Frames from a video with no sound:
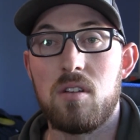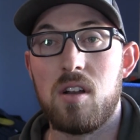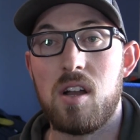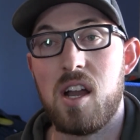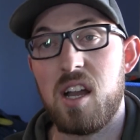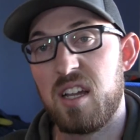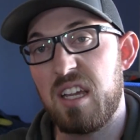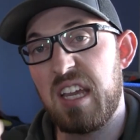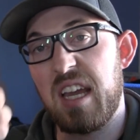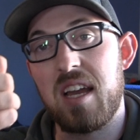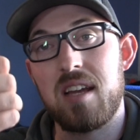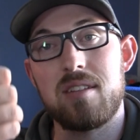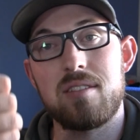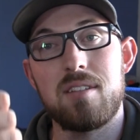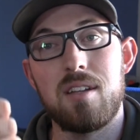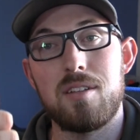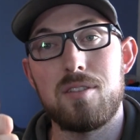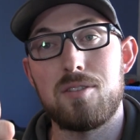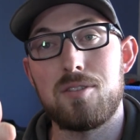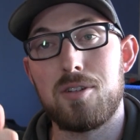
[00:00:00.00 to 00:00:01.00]
I
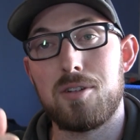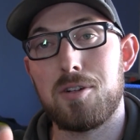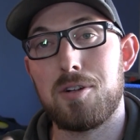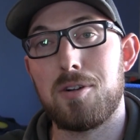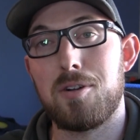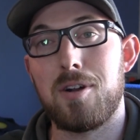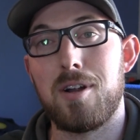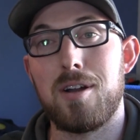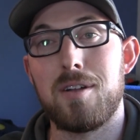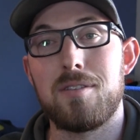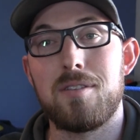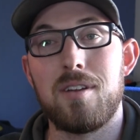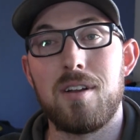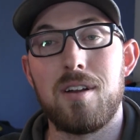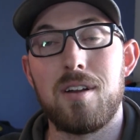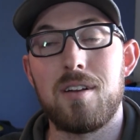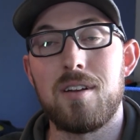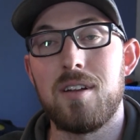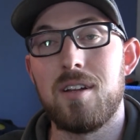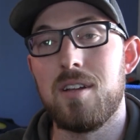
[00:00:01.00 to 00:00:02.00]
cast that sucker out
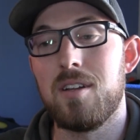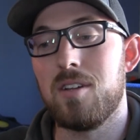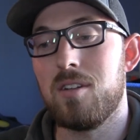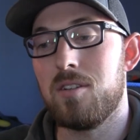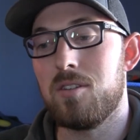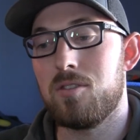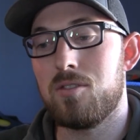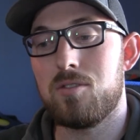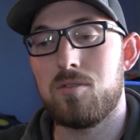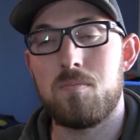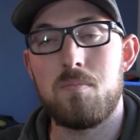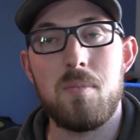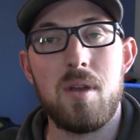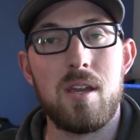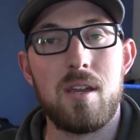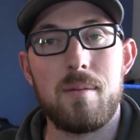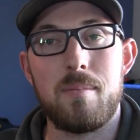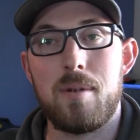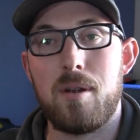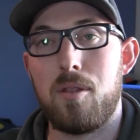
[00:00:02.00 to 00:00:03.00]
there,
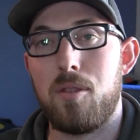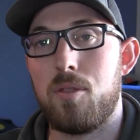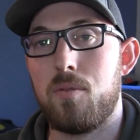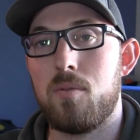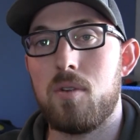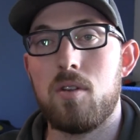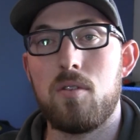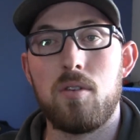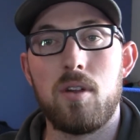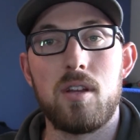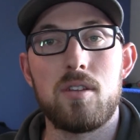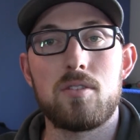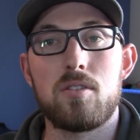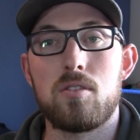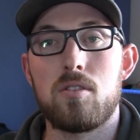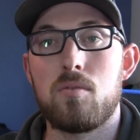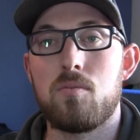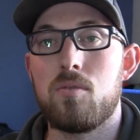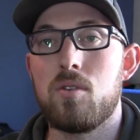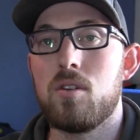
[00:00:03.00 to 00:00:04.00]
make about 3 cranks
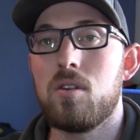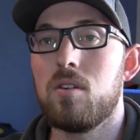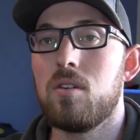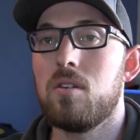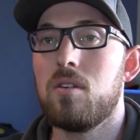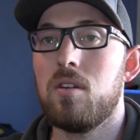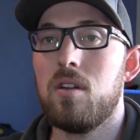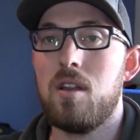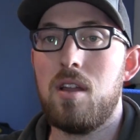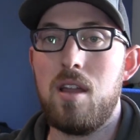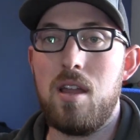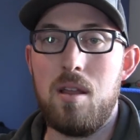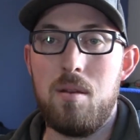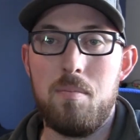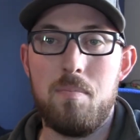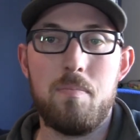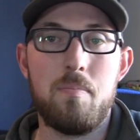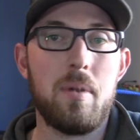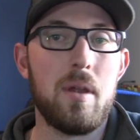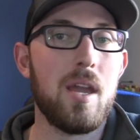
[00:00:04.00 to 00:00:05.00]
on the reel,
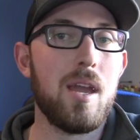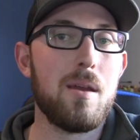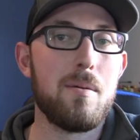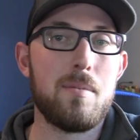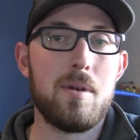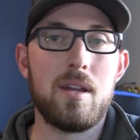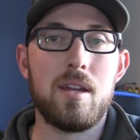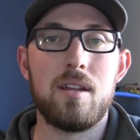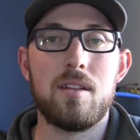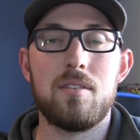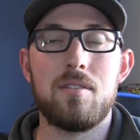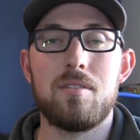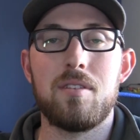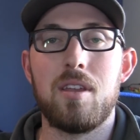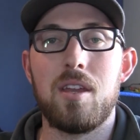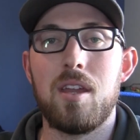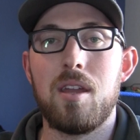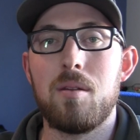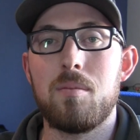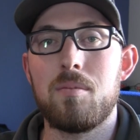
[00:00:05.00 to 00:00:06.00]
and bam, I get
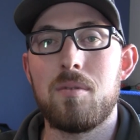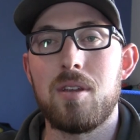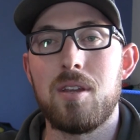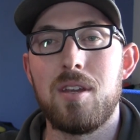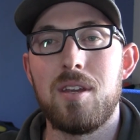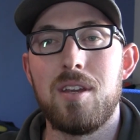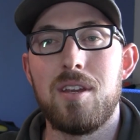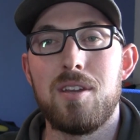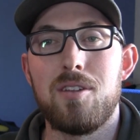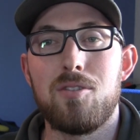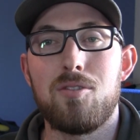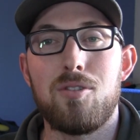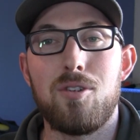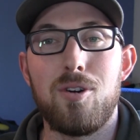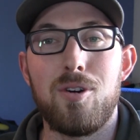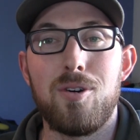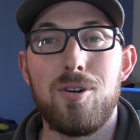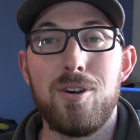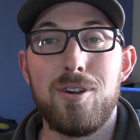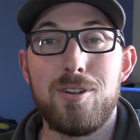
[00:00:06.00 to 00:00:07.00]
slammed.
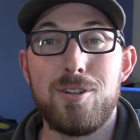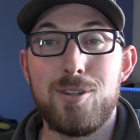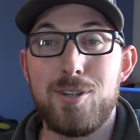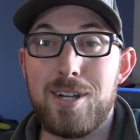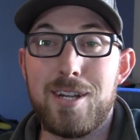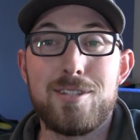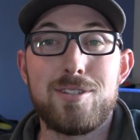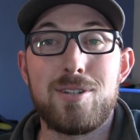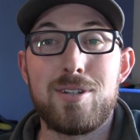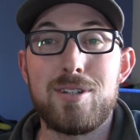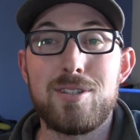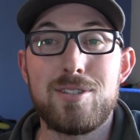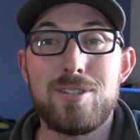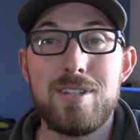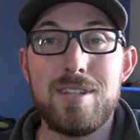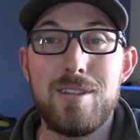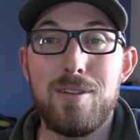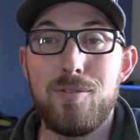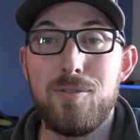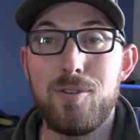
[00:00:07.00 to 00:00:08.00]
So you guys are going to
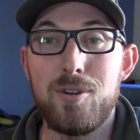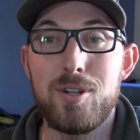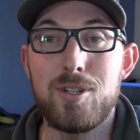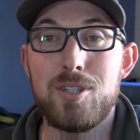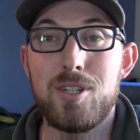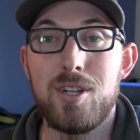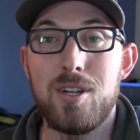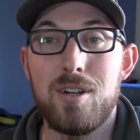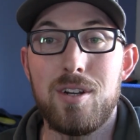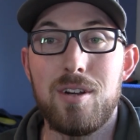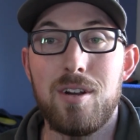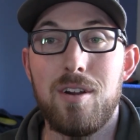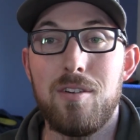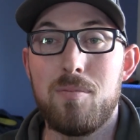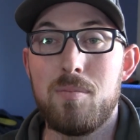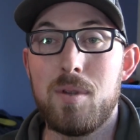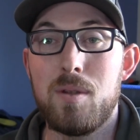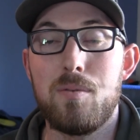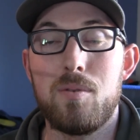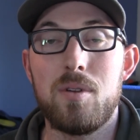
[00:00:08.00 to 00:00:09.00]
see the footage here
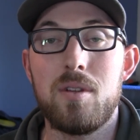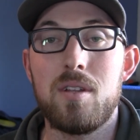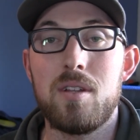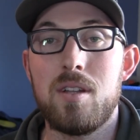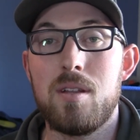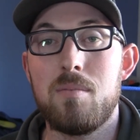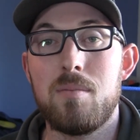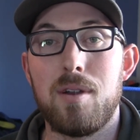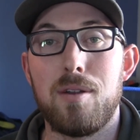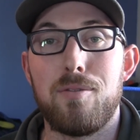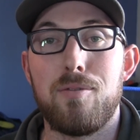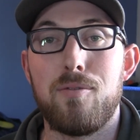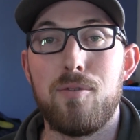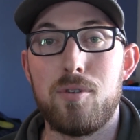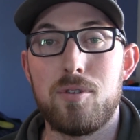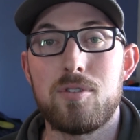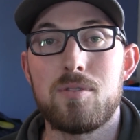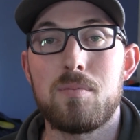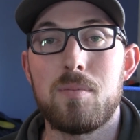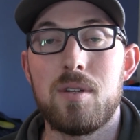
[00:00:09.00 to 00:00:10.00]
of me reeling in my
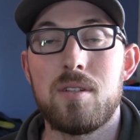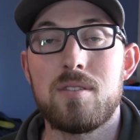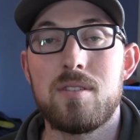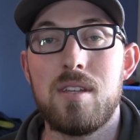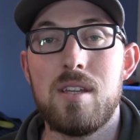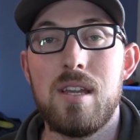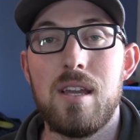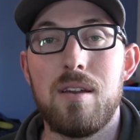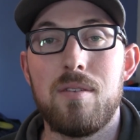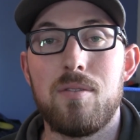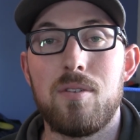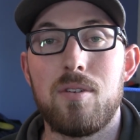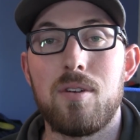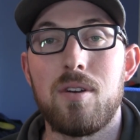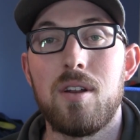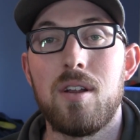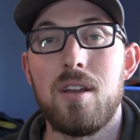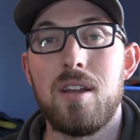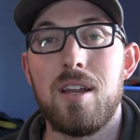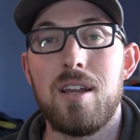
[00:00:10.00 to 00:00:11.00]
first muskie
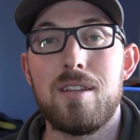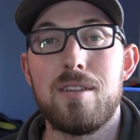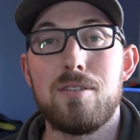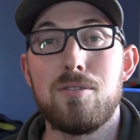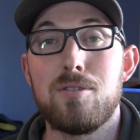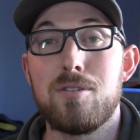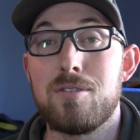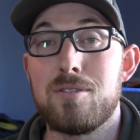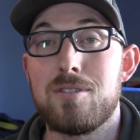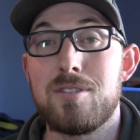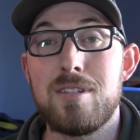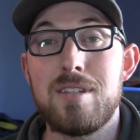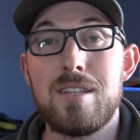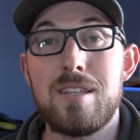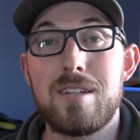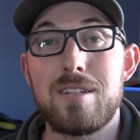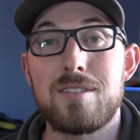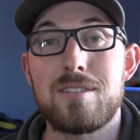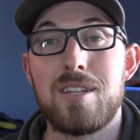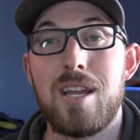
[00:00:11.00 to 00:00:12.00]
ever, and you can see
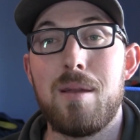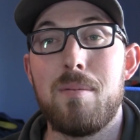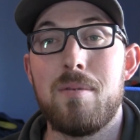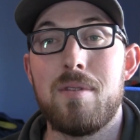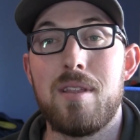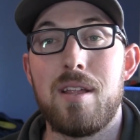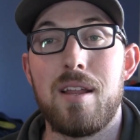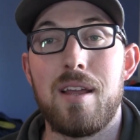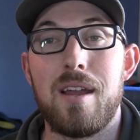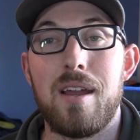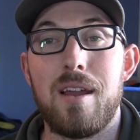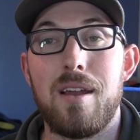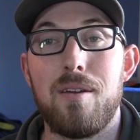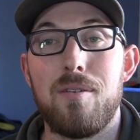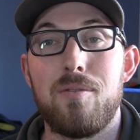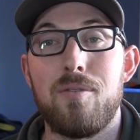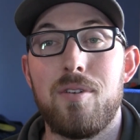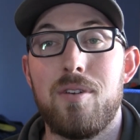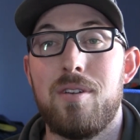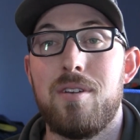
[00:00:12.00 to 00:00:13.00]
the excitement that I
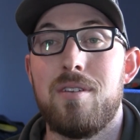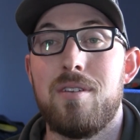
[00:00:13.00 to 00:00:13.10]
have.